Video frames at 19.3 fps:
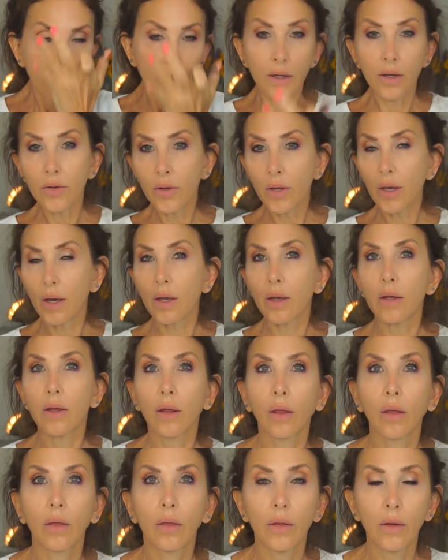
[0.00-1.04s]
Okay,
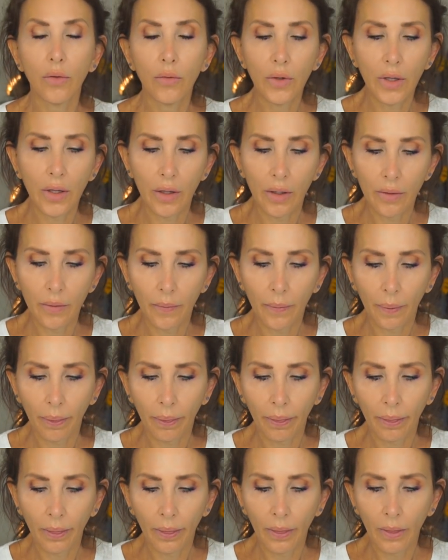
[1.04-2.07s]
there we go.
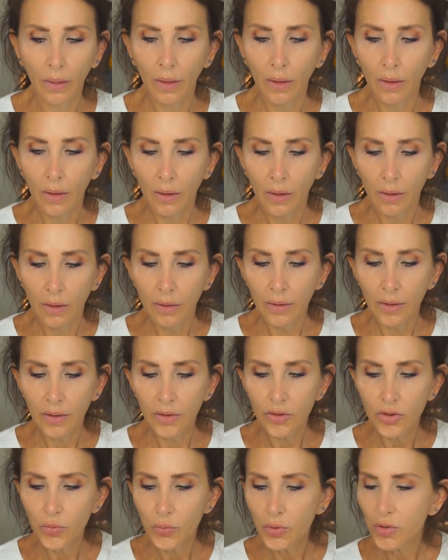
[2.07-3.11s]
Now
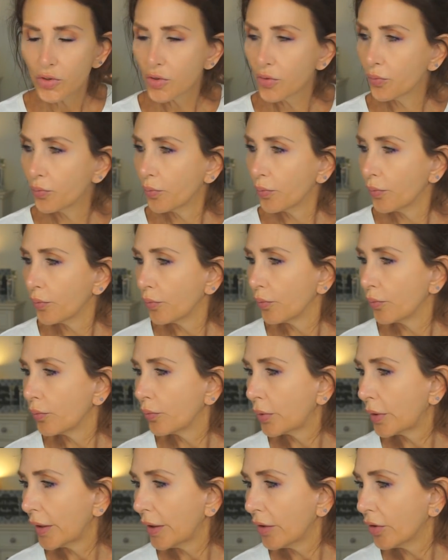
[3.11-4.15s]
let's put some
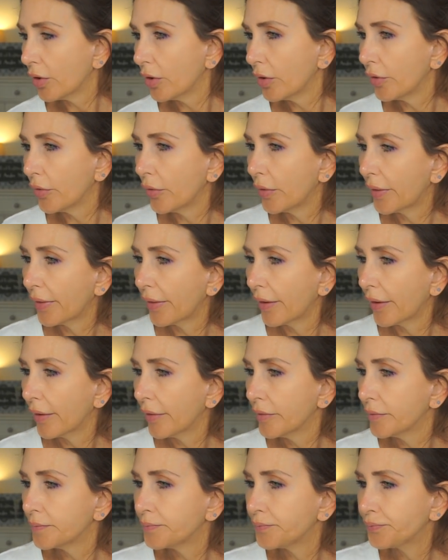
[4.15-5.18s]
brow glue in
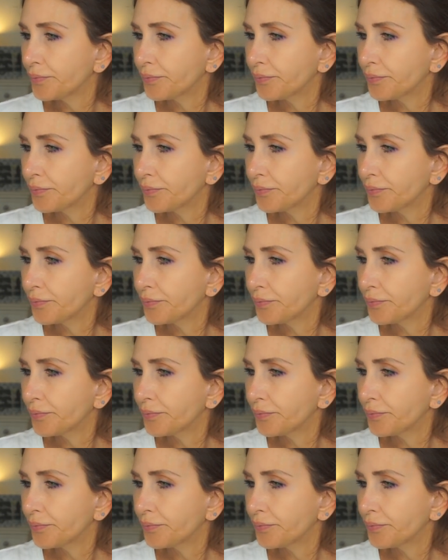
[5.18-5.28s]
there.